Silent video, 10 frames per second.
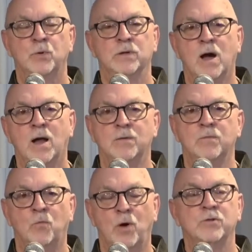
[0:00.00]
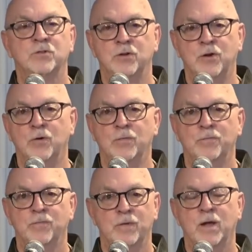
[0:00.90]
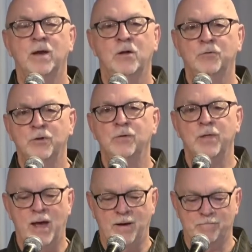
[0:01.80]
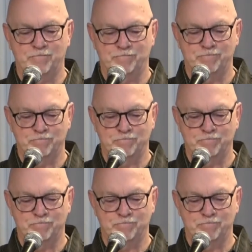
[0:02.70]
That's what God wants to do, and He'll do that.